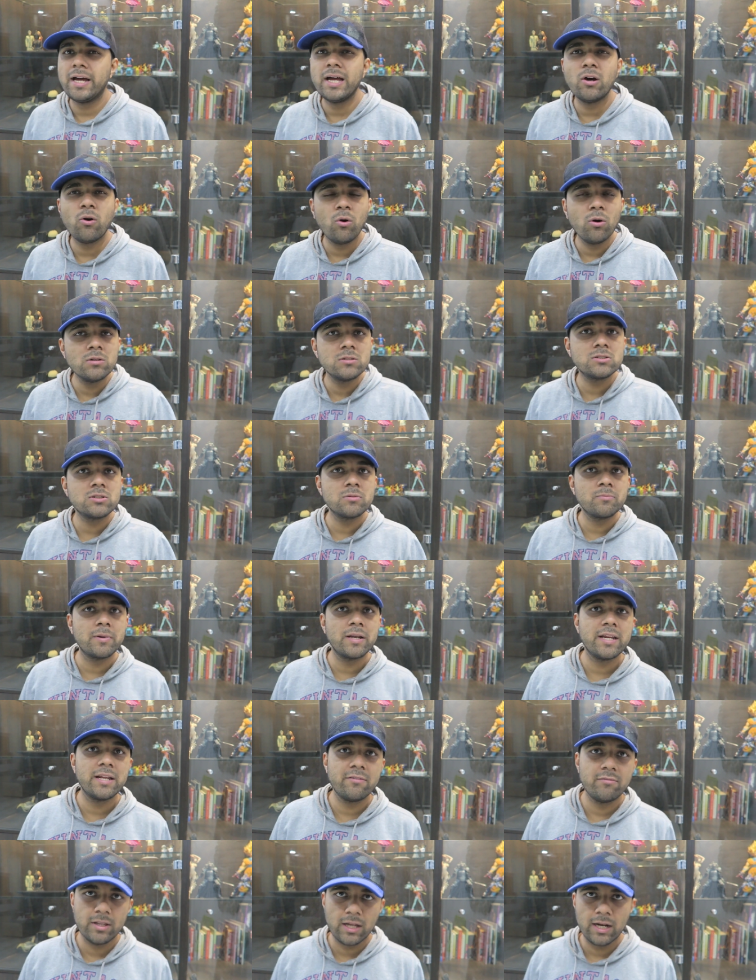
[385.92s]
I also
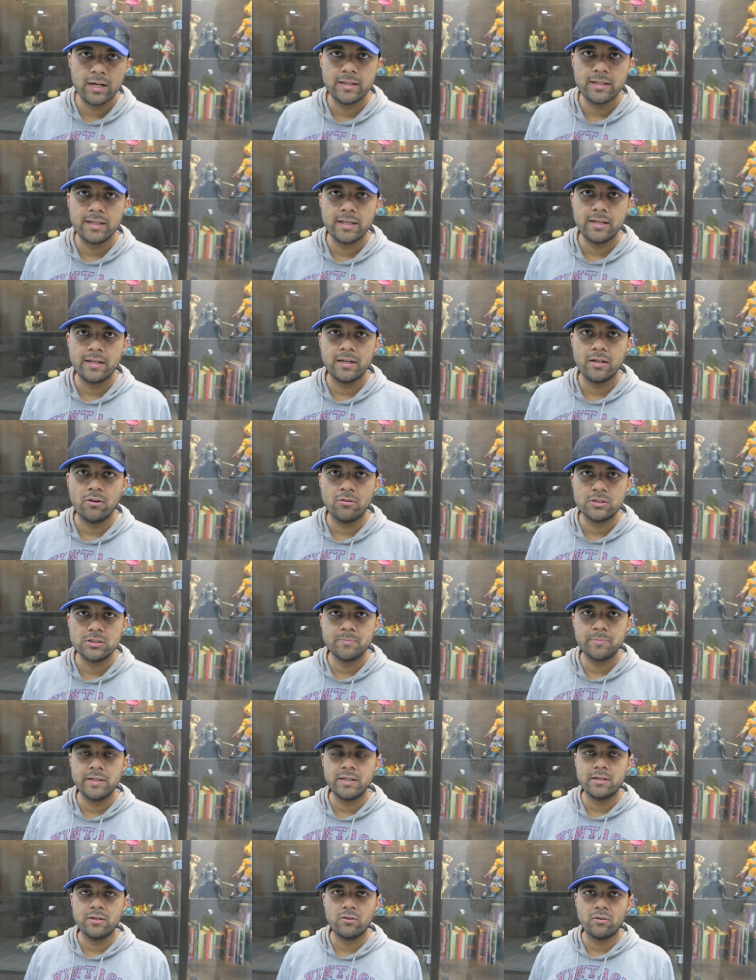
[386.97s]
believe that the
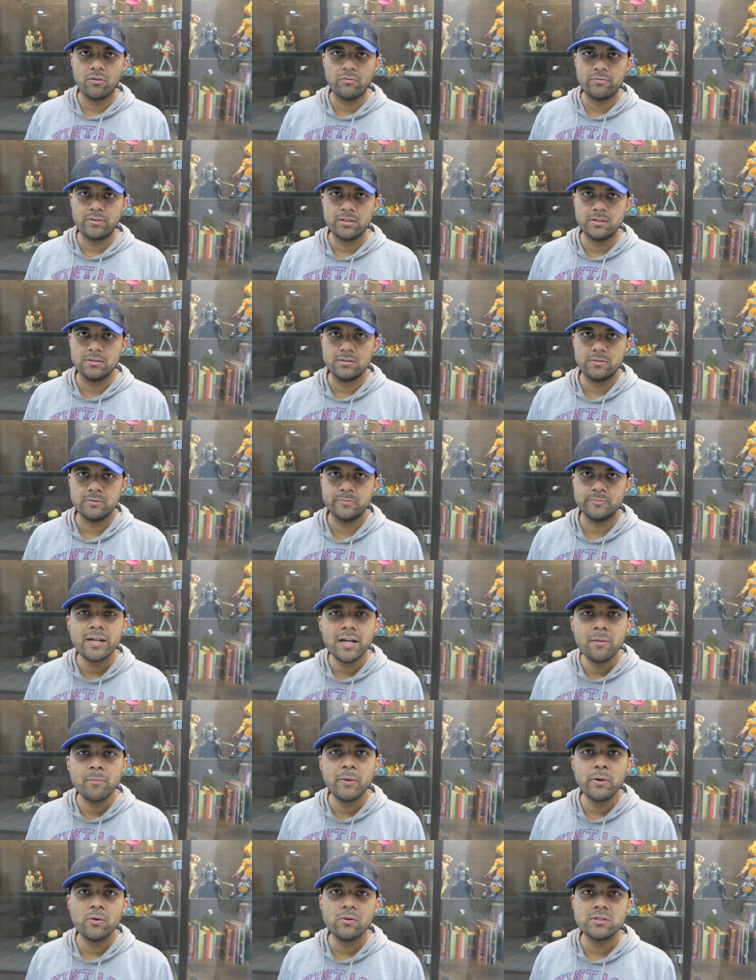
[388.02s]
loudspeaker of the
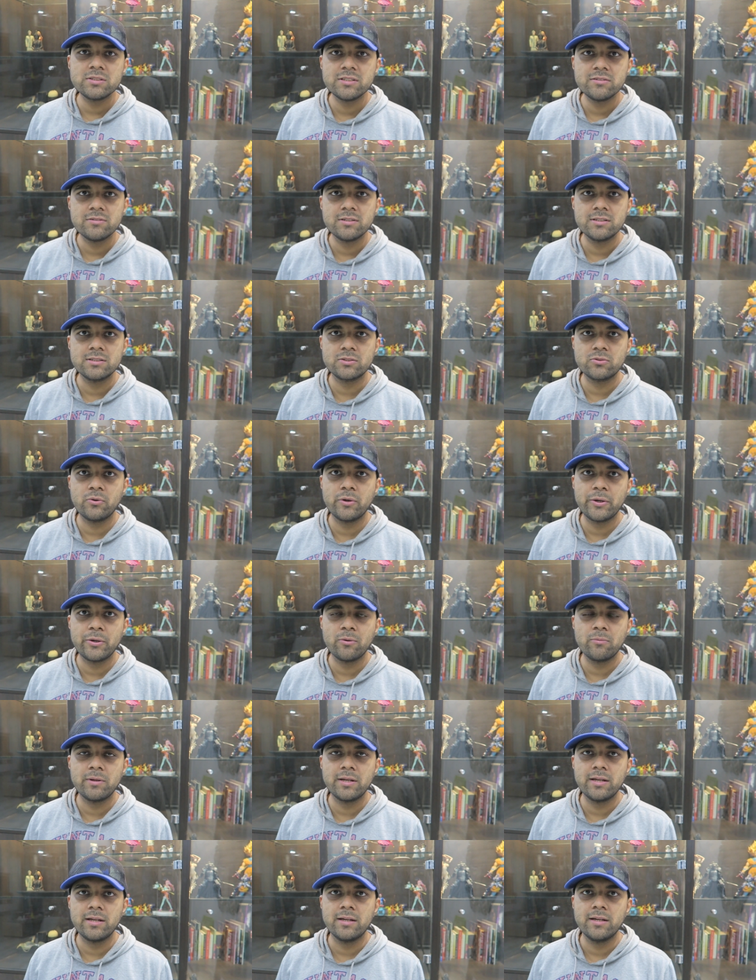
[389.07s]
Redmi Note 7 is going
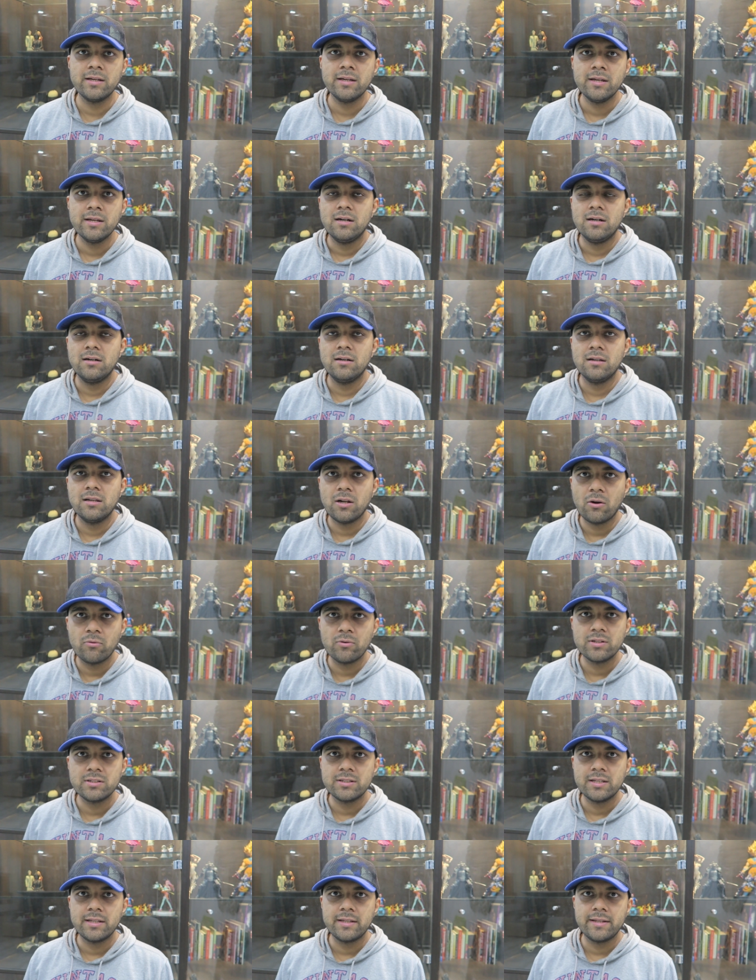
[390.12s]
to be
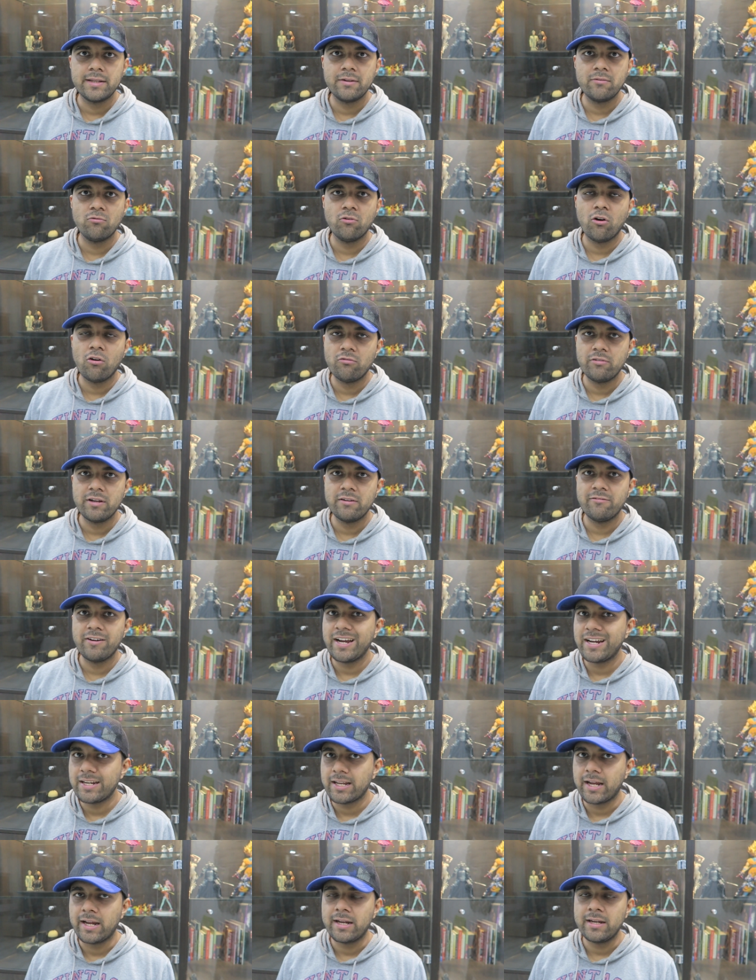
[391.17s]
louder than the Huawei
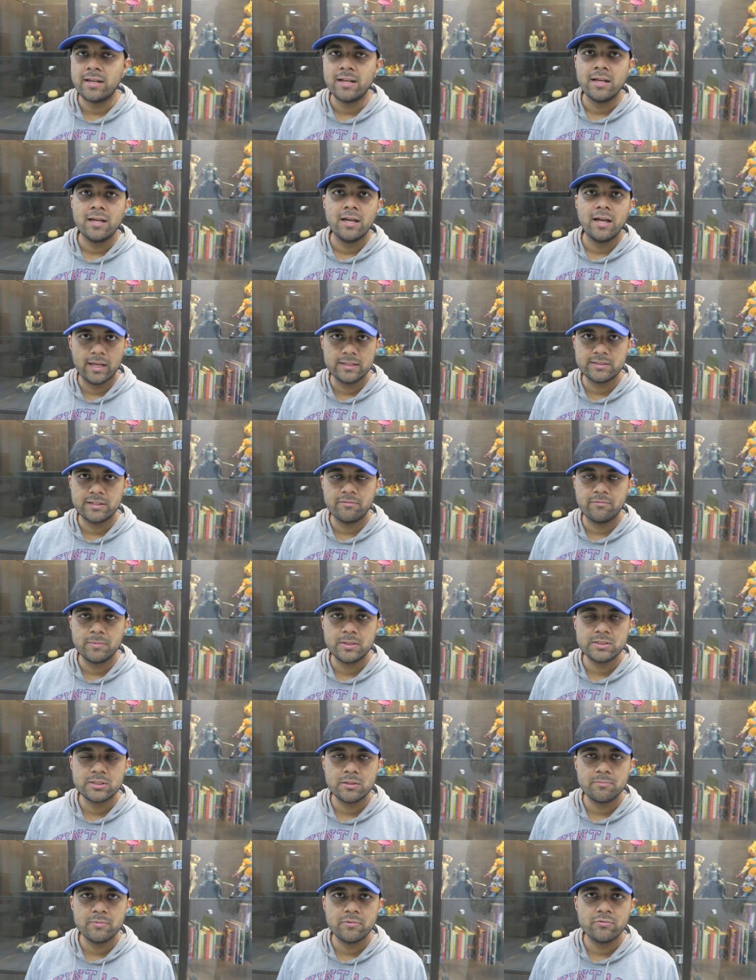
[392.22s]
Y9. As I've
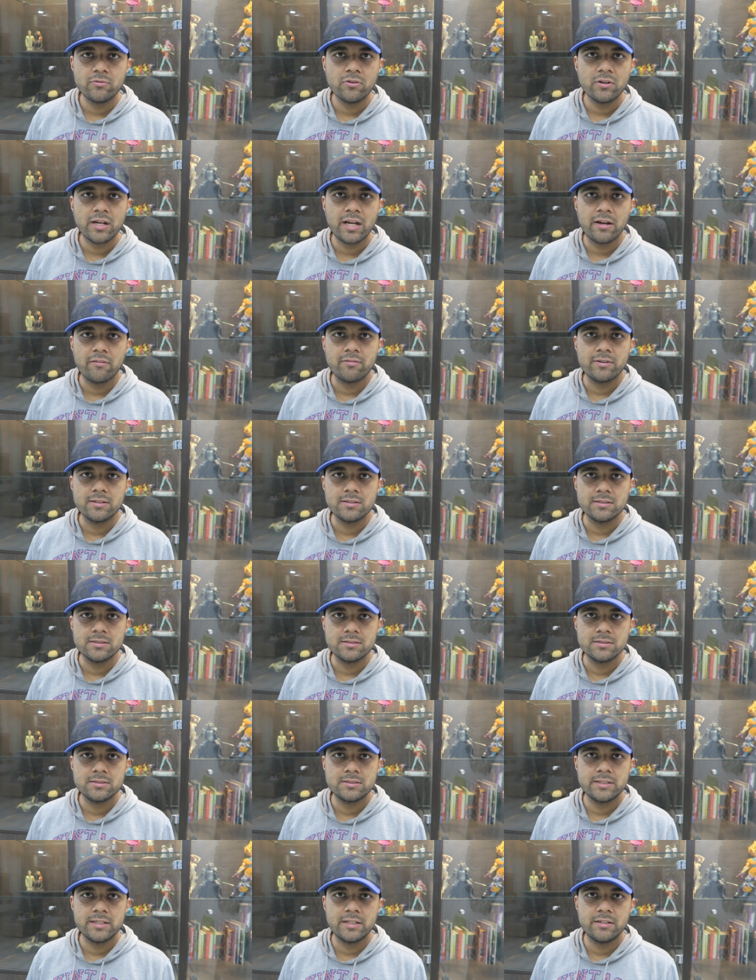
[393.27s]
mentioned before,
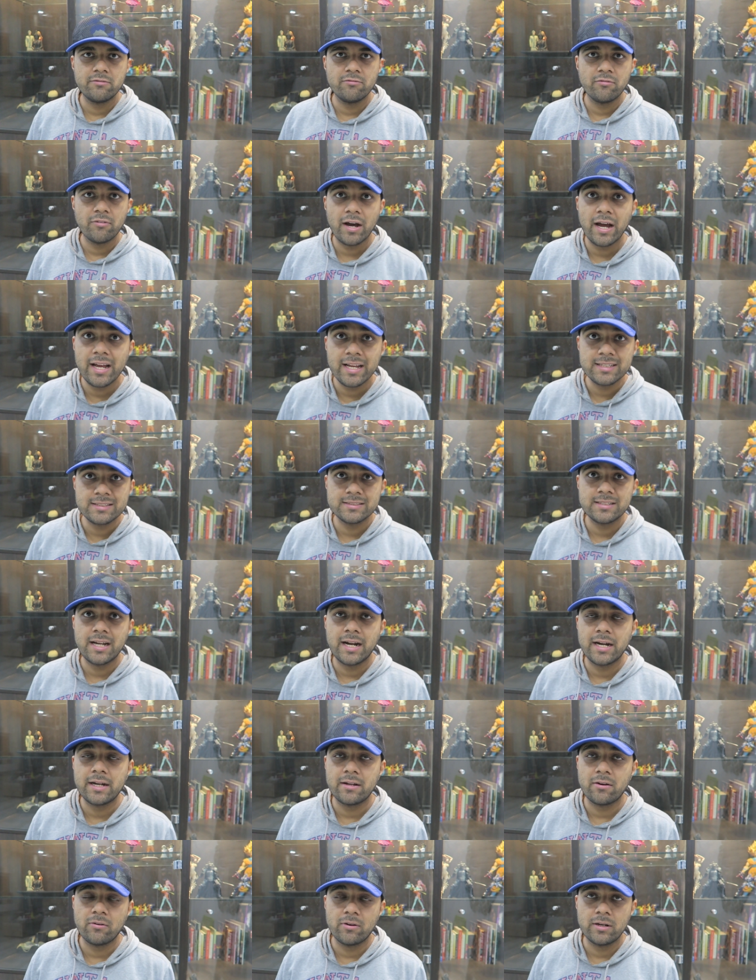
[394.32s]
I've shared why is
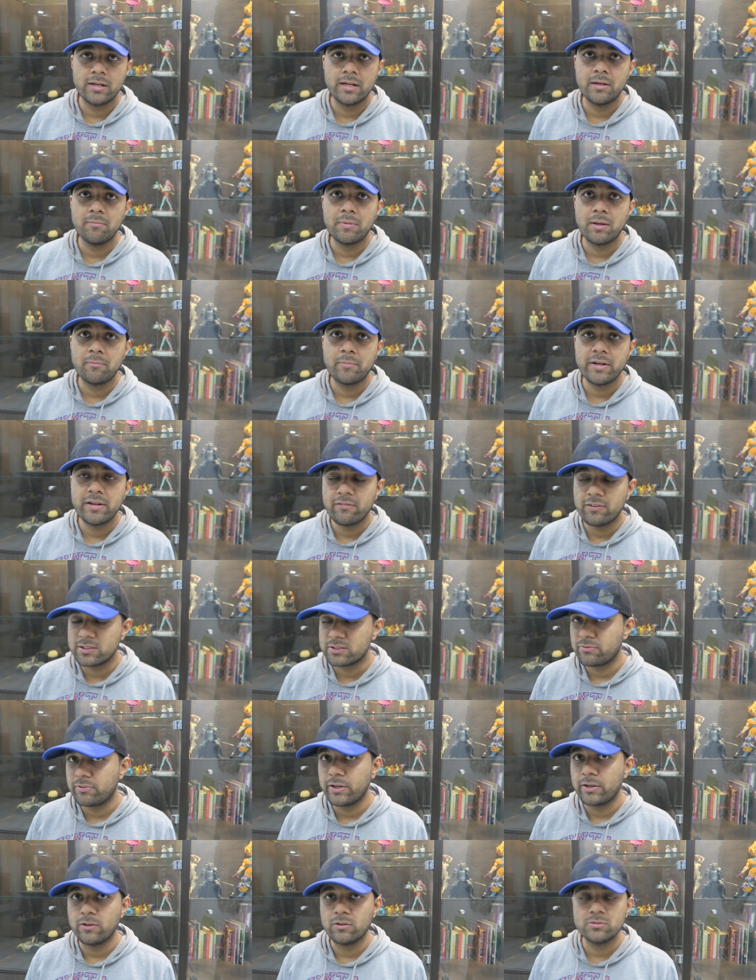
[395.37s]
that in my previous
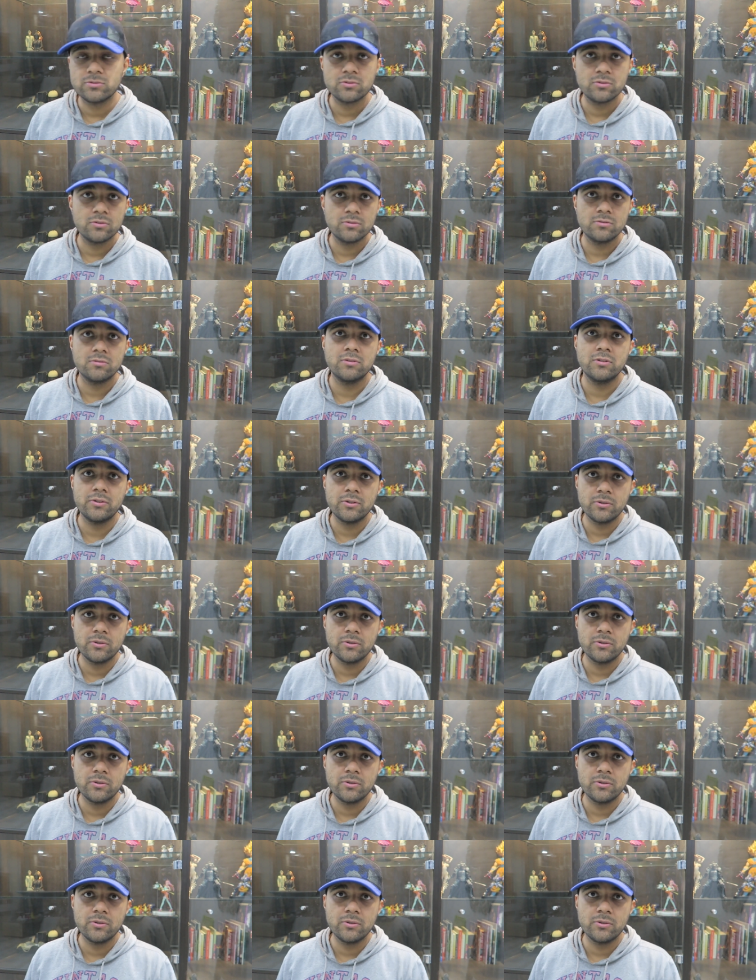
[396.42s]
video, so